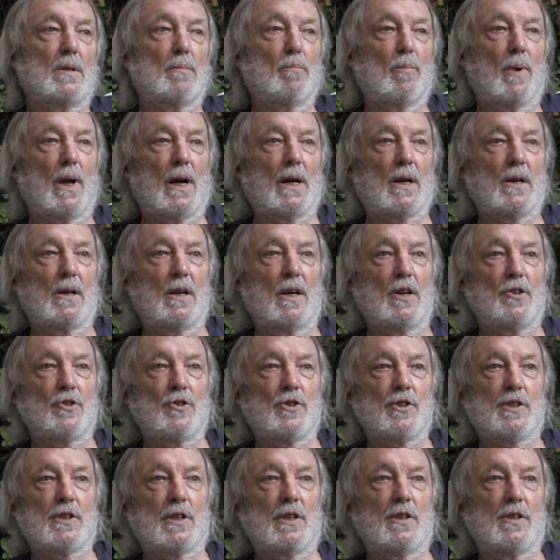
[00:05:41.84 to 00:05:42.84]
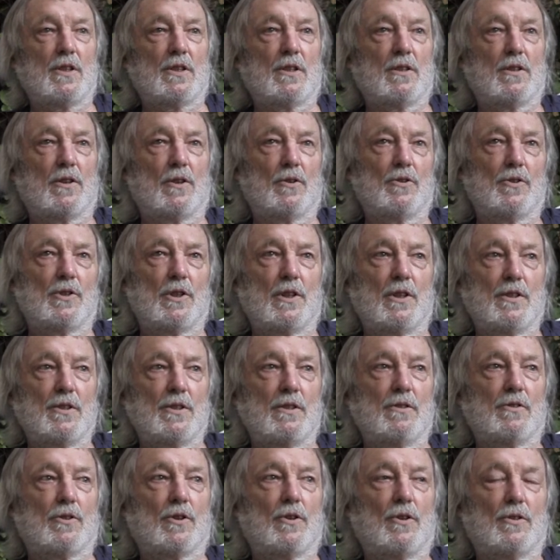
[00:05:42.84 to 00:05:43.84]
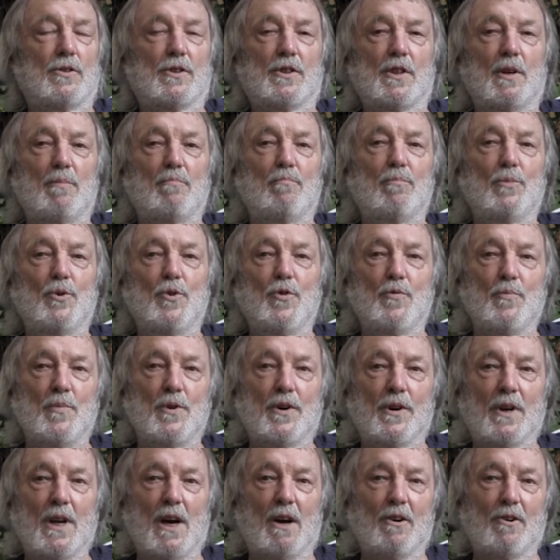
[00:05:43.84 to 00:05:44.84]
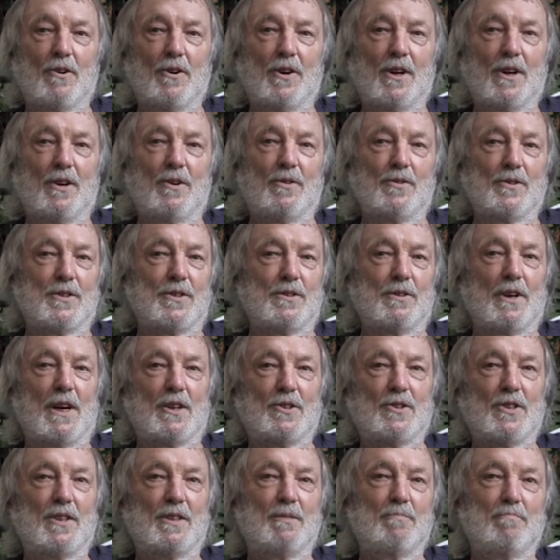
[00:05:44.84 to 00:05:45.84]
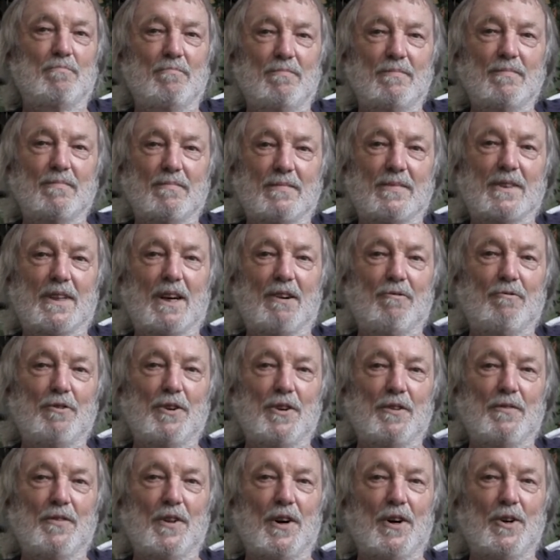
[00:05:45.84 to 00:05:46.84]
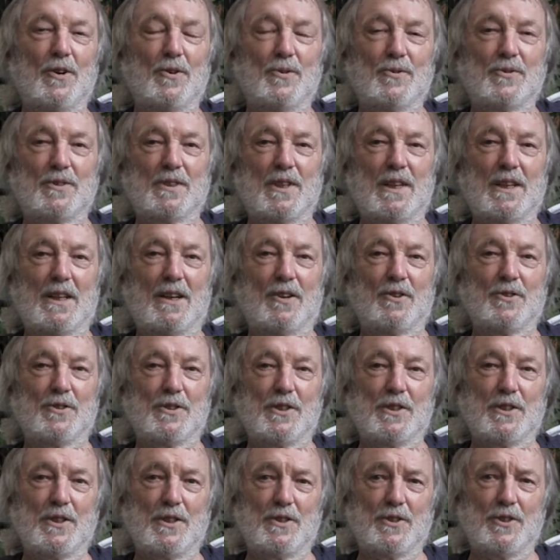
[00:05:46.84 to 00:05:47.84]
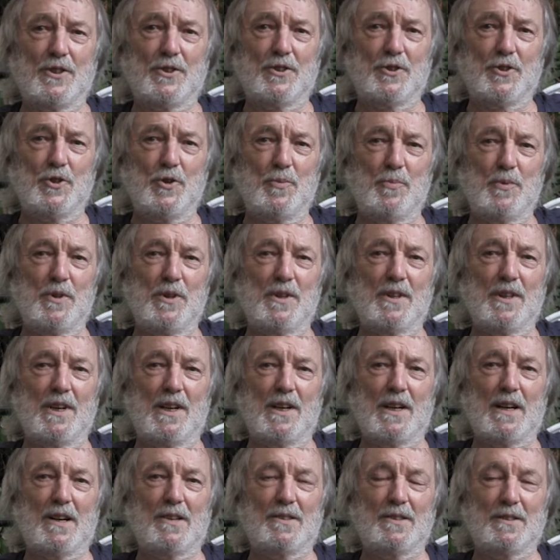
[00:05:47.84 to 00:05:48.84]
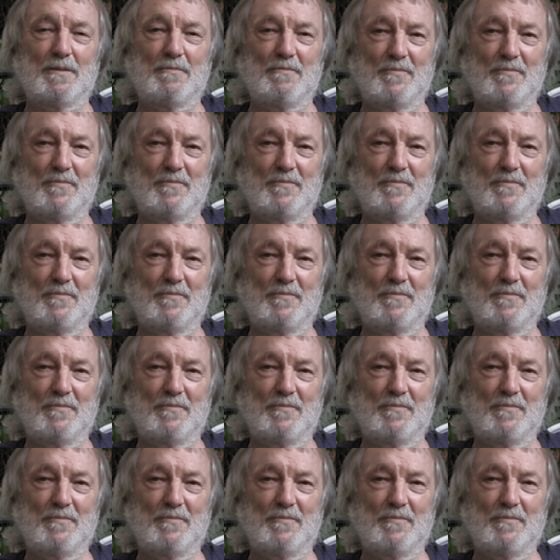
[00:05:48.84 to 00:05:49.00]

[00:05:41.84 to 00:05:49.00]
Black and Asian Studies Association, has got some movement now going on to actually... get rid of the whole title, because it's such a stupid title. It feels just